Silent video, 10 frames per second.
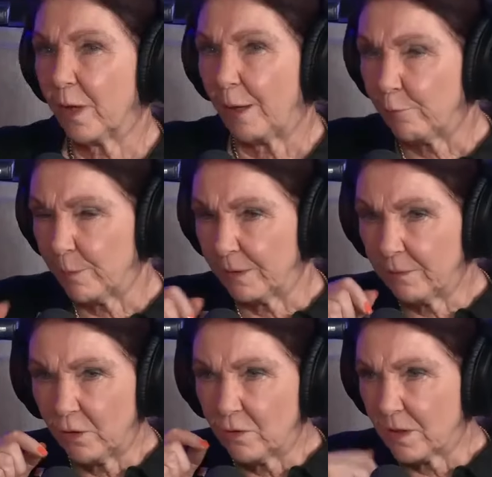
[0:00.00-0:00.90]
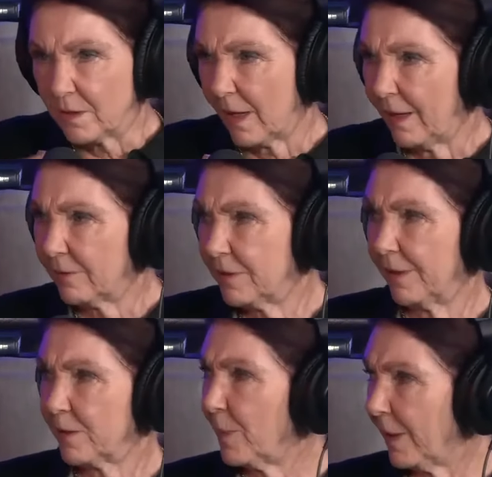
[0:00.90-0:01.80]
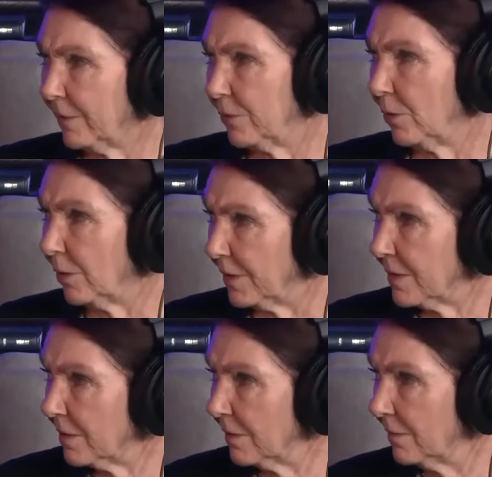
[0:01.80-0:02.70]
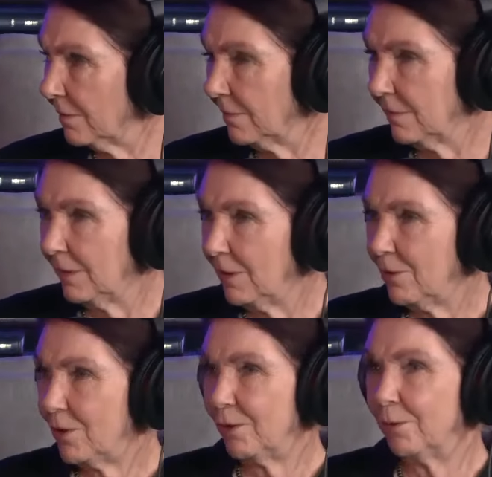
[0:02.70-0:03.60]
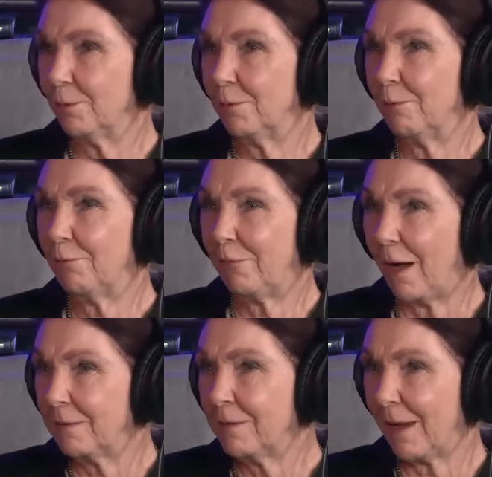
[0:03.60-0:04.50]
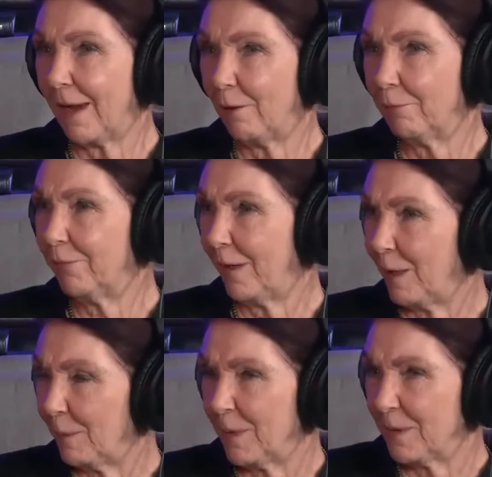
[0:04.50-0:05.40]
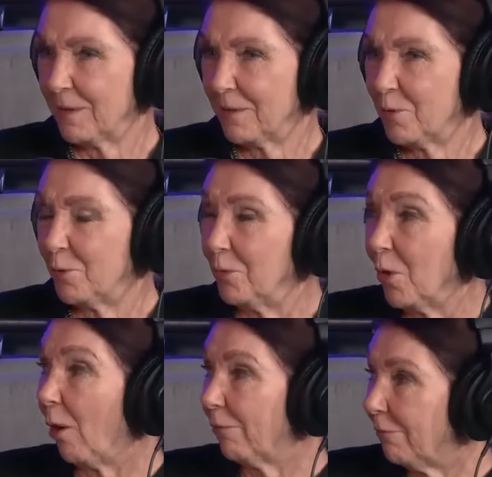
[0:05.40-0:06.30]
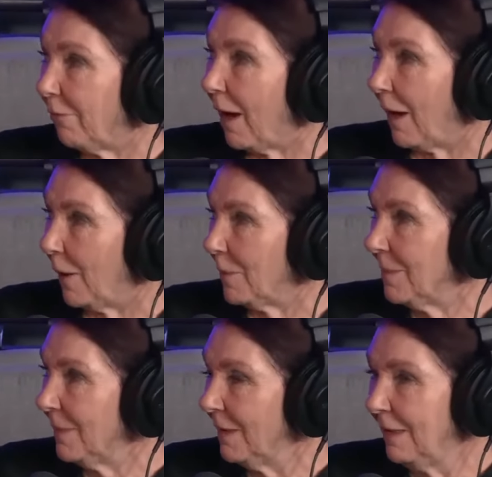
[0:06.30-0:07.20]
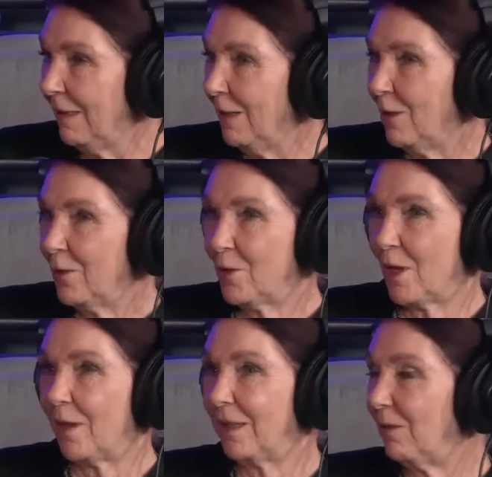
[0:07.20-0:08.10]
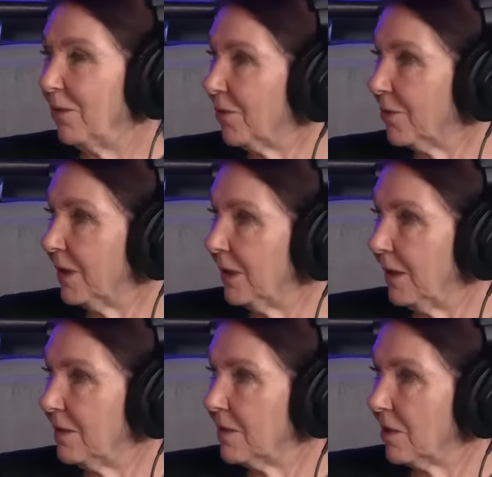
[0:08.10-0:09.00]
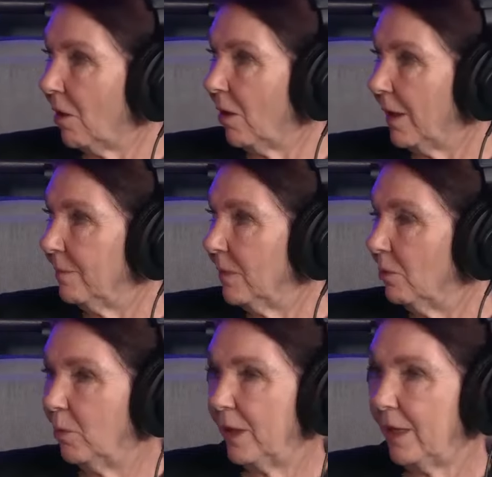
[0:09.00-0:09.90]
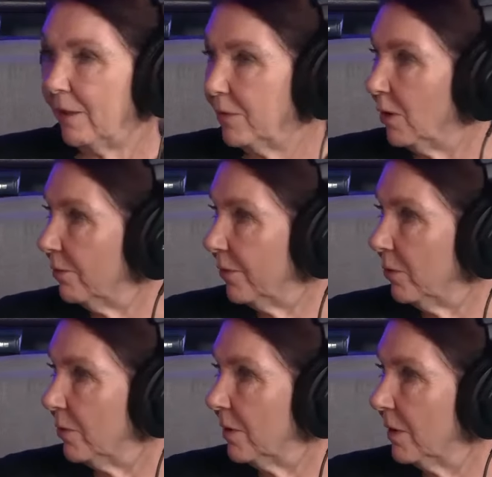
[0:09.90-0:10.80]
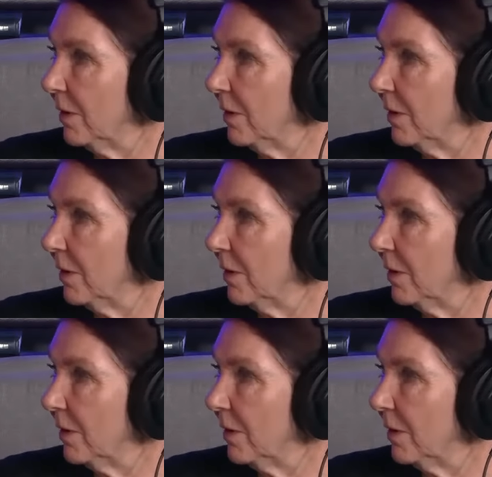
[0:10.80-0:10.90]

government uses our taxpayer dollars to fund our farmers to not farm so that in 3 years' time we have no food?